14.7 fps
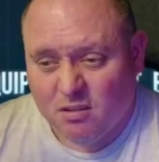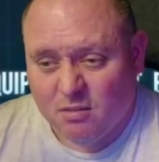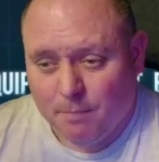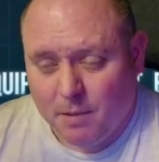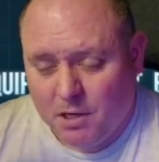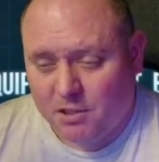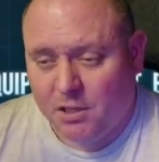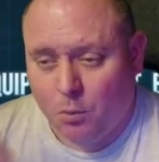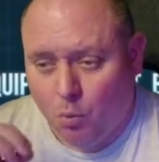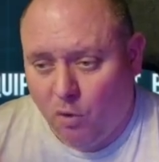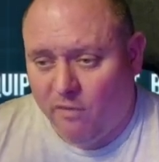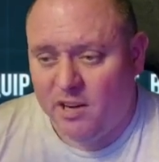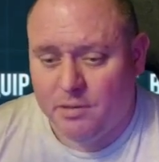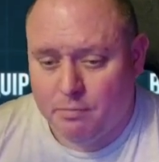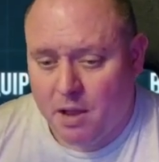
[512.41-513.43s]
Because it
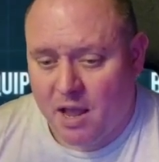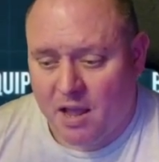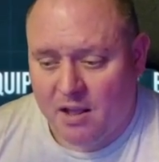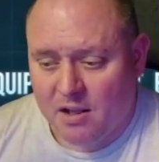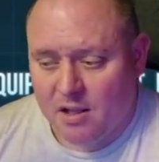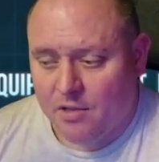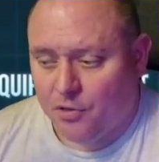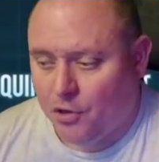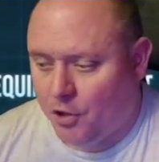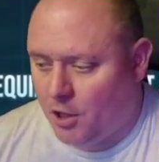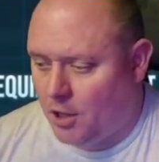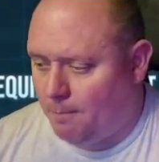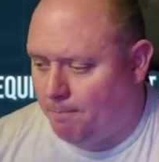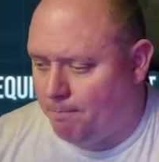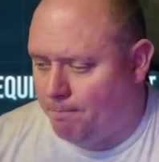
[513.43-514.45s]
worries me that
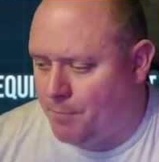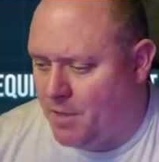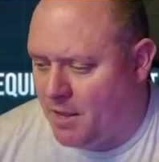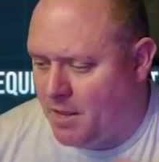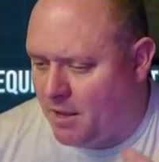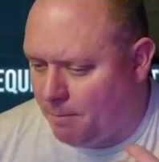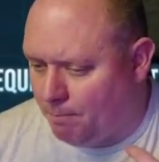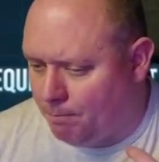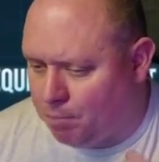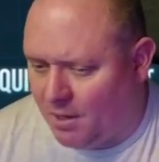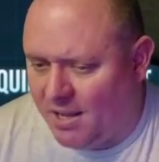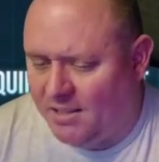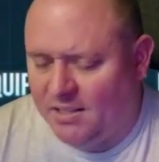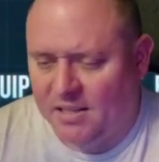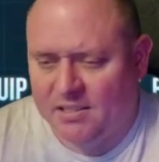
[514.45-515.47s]
the
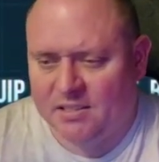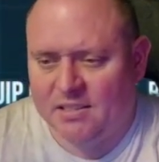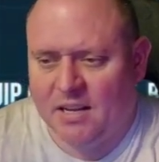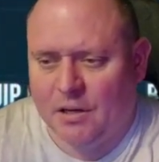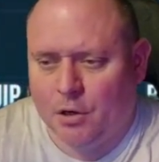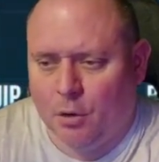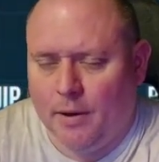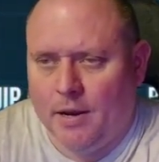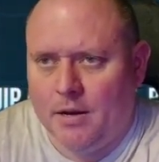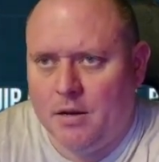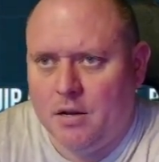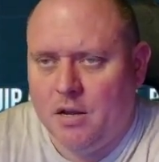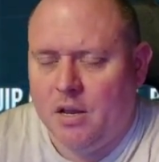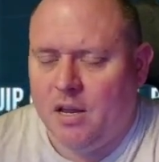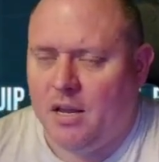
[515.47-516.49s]
playtesters are going,
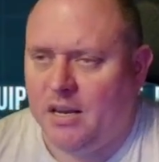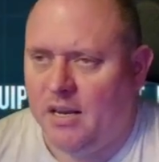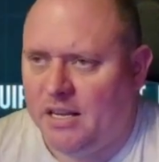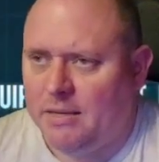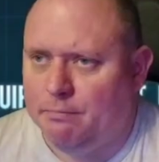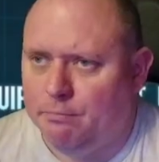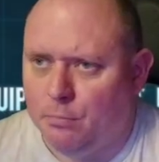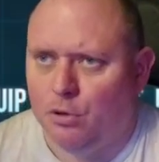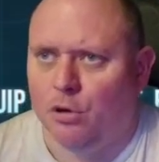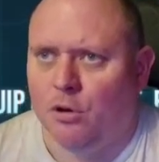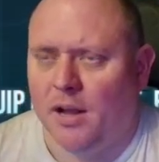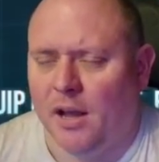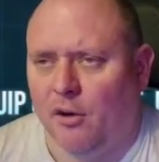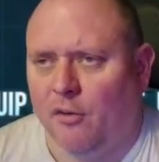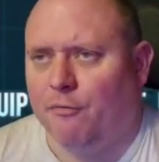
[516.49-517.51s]
it needs more
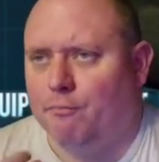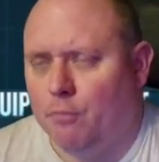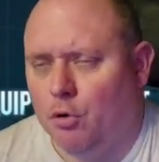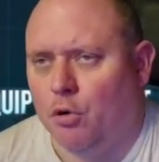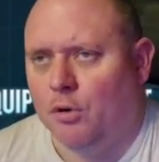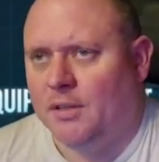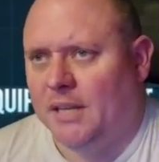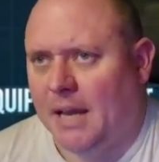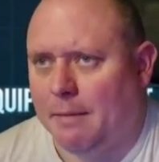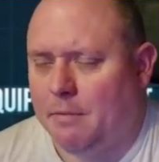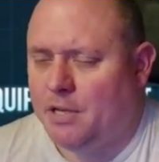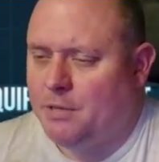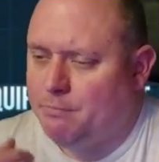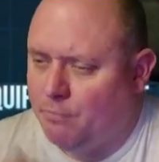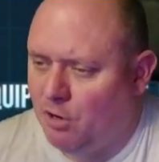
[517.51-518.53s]
health, more
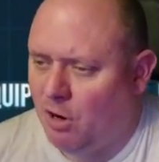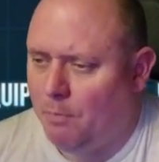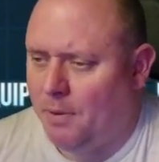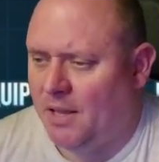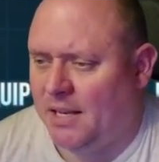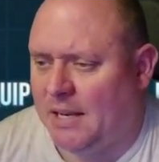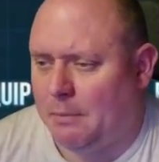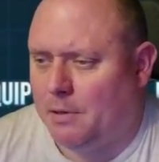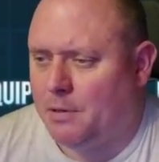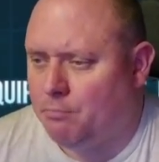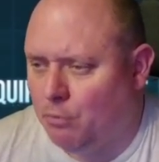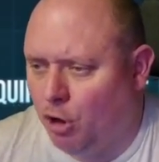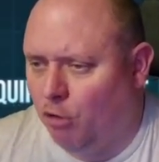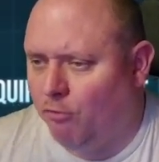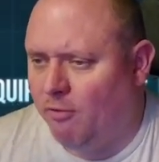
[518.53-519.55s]
damage, more ability damage,
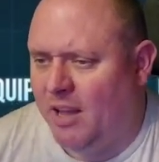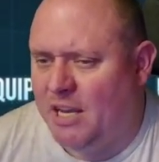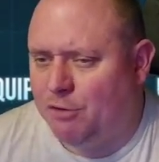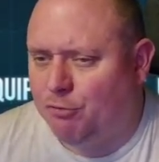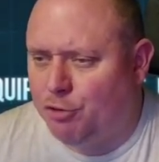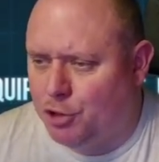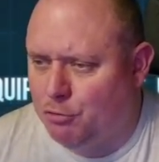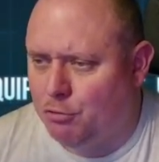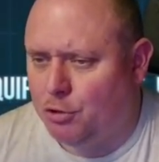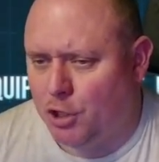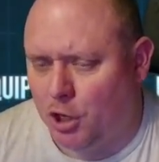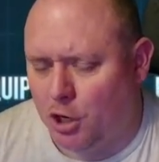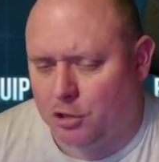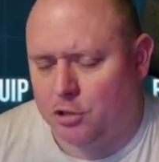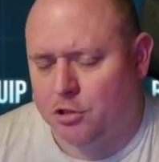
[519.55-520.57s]
more range, reduced
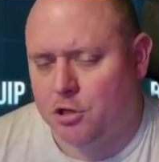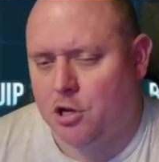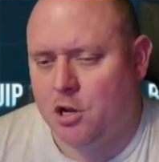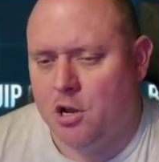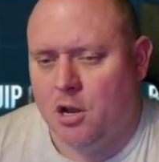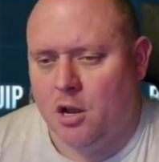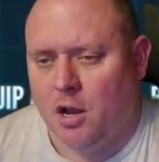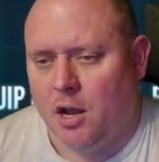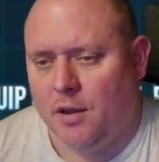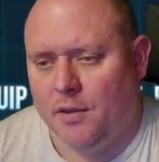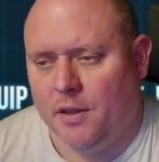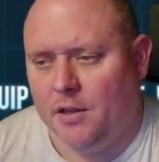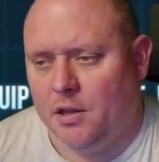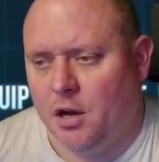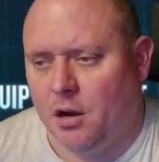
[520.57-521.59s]
cost. And
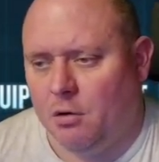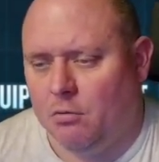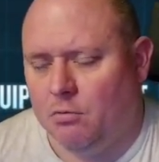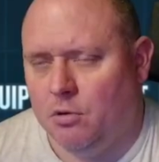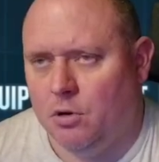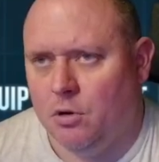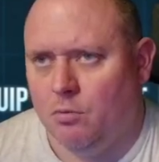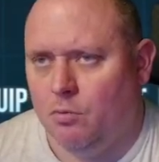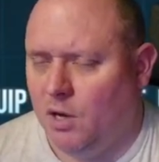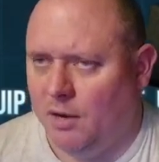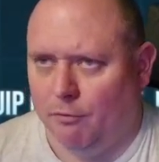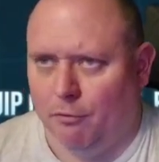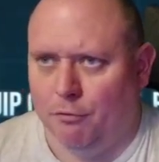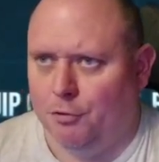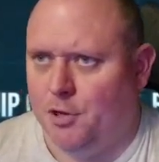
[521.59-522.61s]
they go, well, if
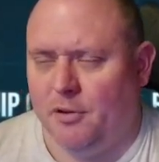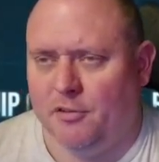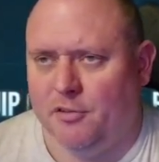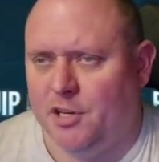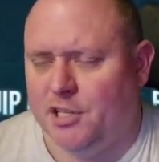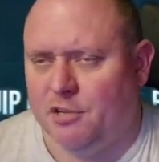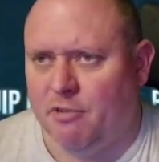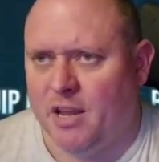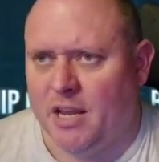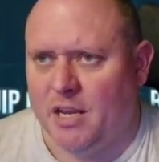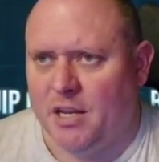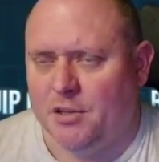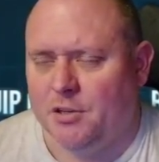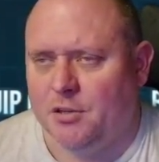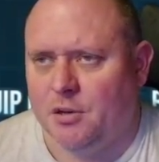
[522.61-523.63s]
we're increasing the
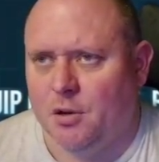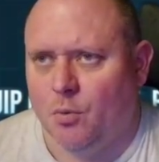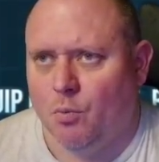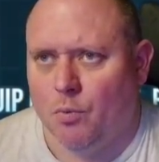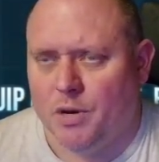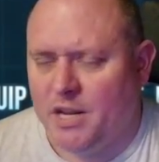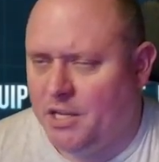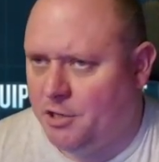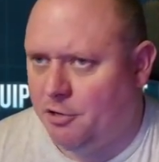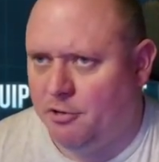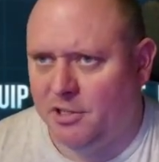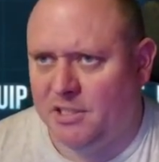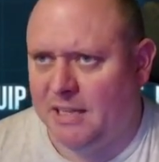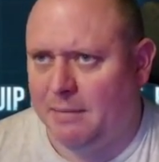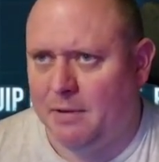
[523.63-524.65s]
range, we need to
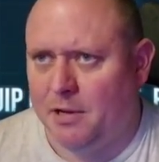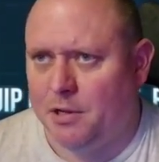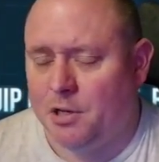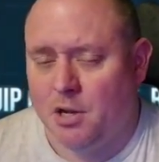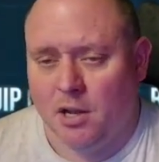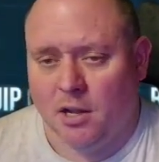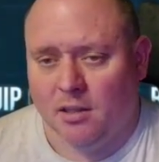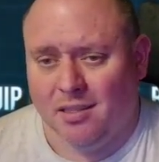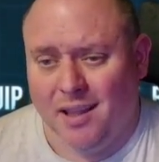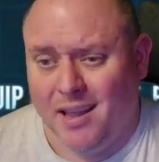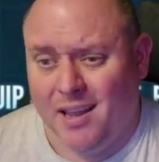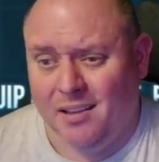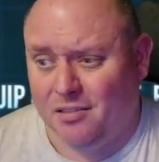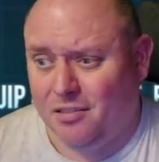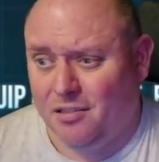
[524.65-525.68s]
decrease the damage.
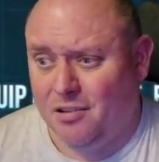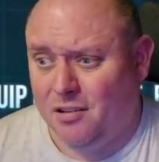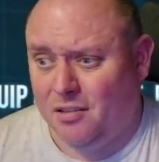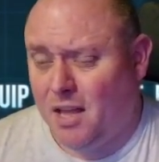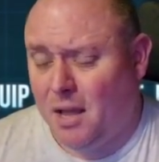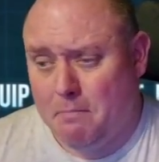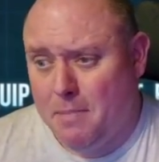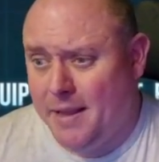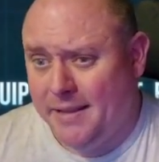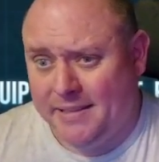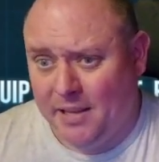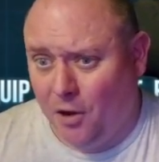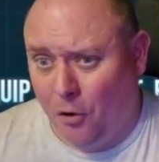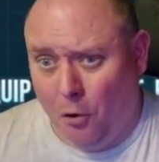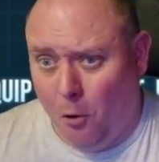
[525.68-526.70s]
Like, that makes
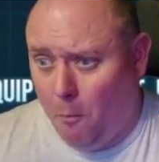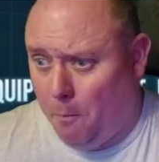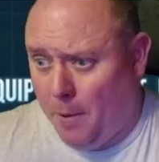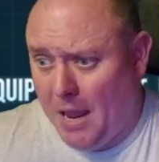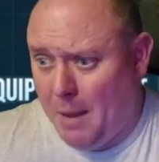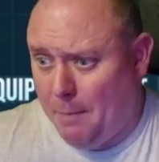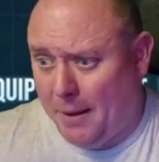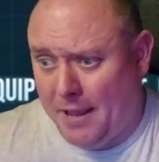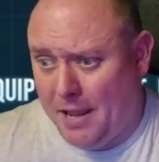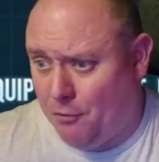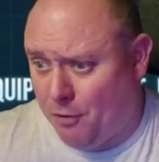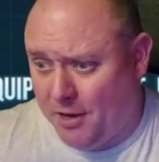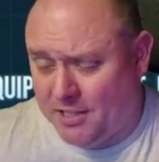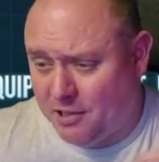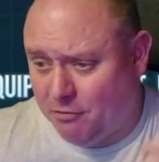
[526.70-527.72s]
it OP by
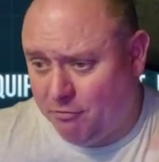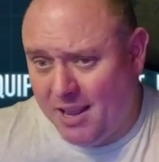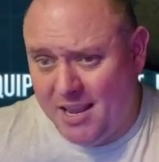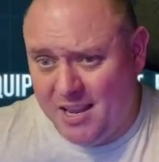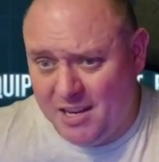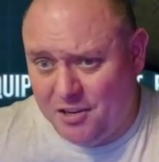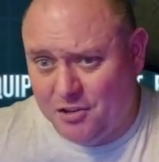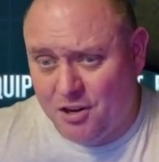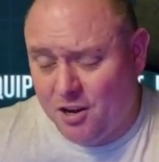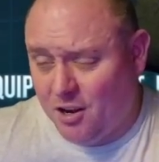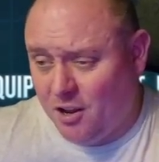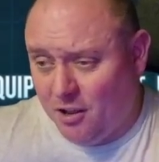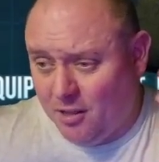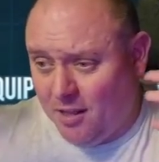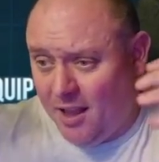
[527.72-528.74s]
increasing the range.
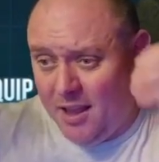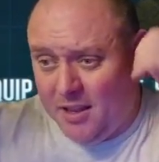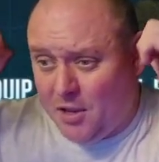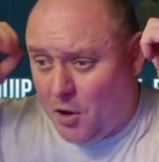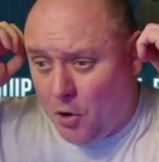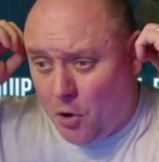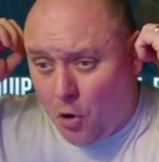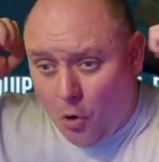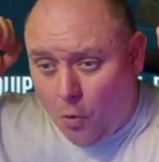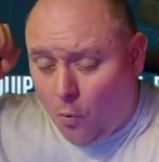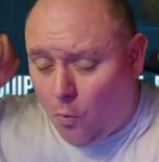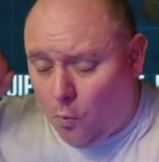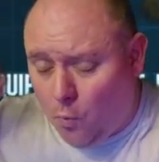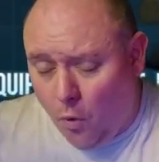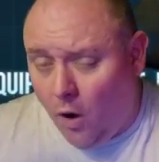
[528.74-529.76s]
Like,
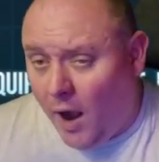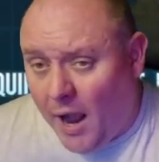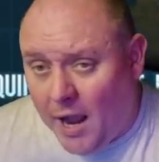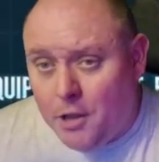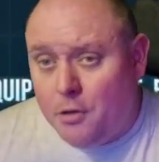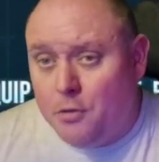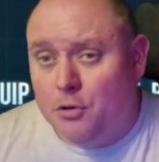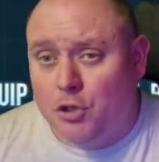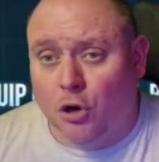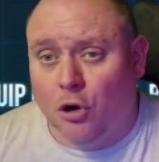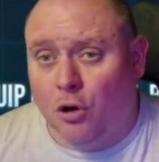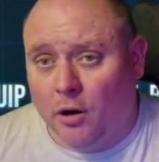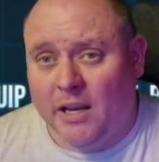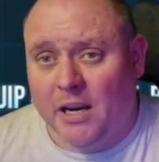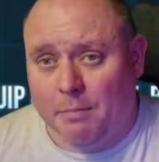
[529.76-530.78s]
what are you
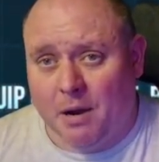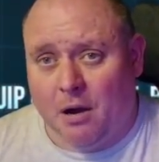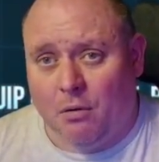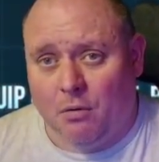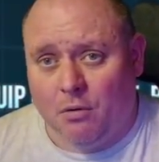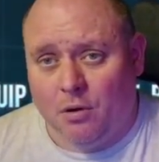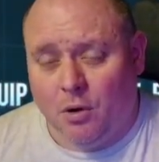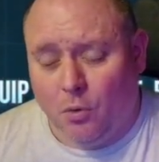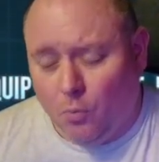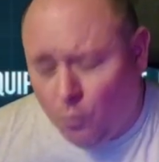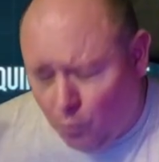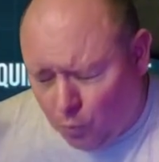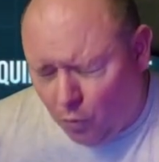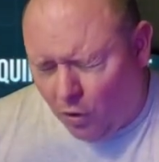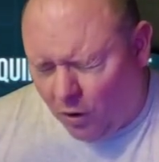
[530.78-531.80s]
talking about?
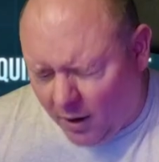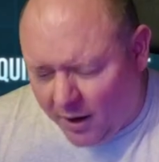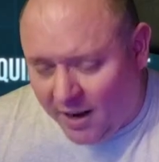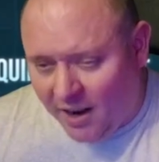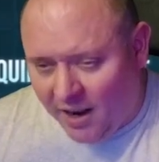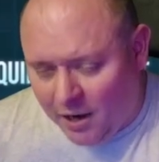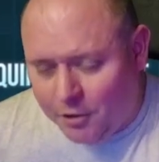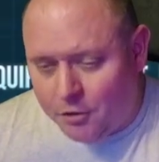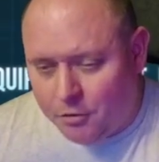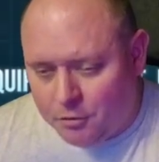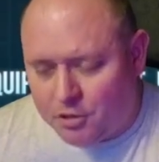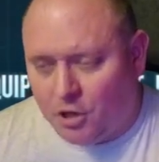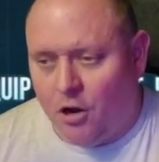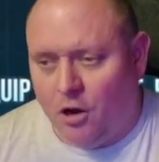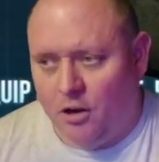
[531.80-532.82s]
What are you
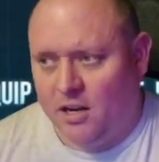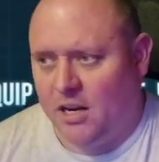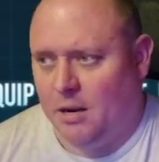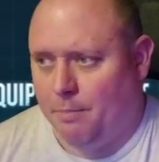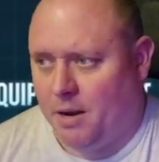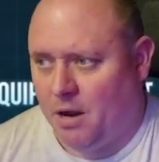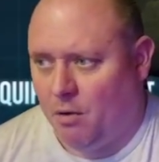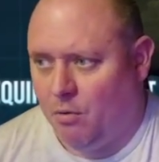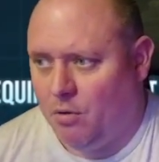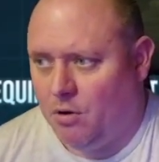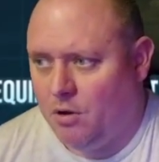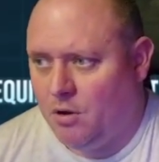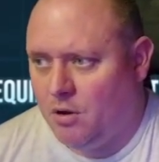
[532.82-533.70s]
talking about?